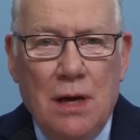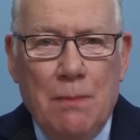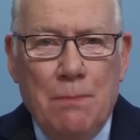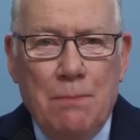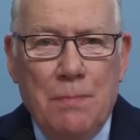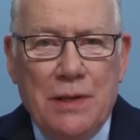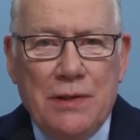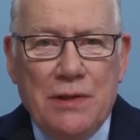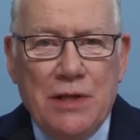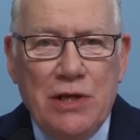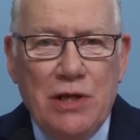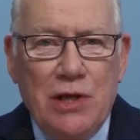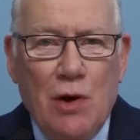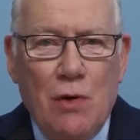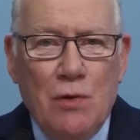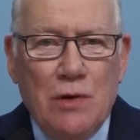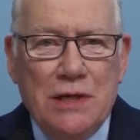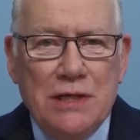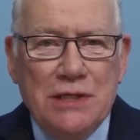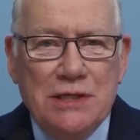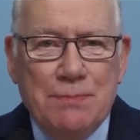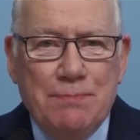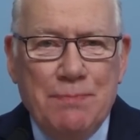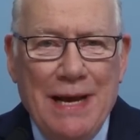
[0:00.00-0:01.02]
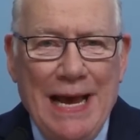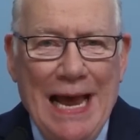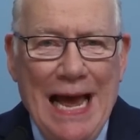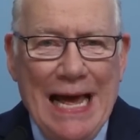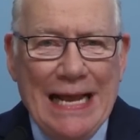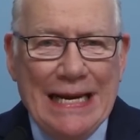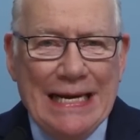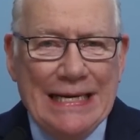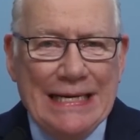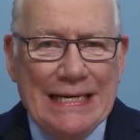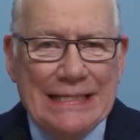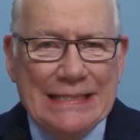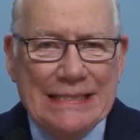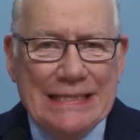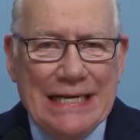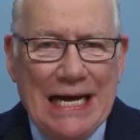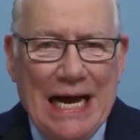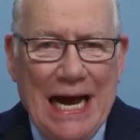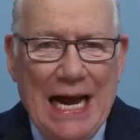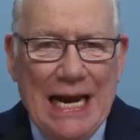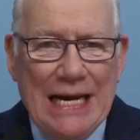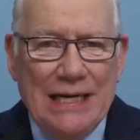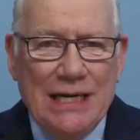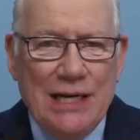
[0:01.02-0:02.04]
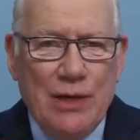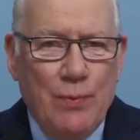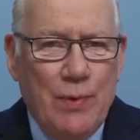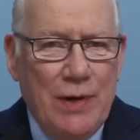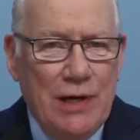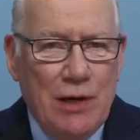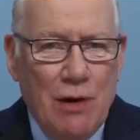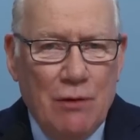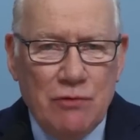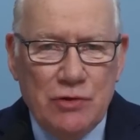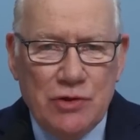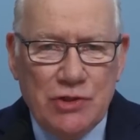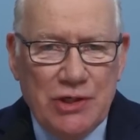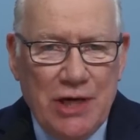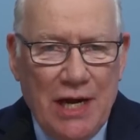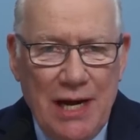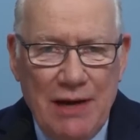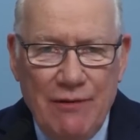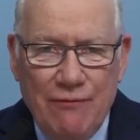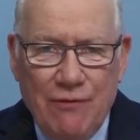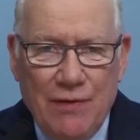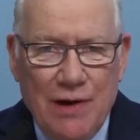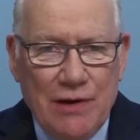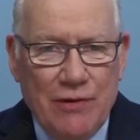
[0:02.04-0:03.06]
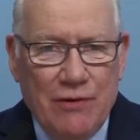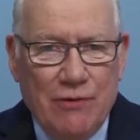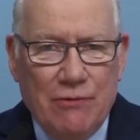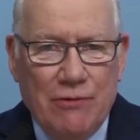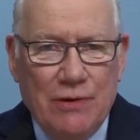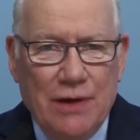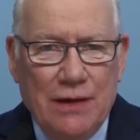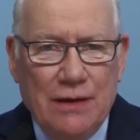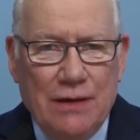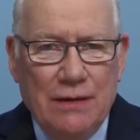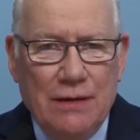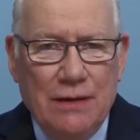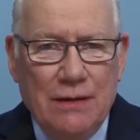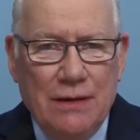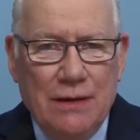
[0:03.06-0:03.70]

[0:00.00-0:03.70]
But the yoke is padded, it's kindly, we don't chafe under it.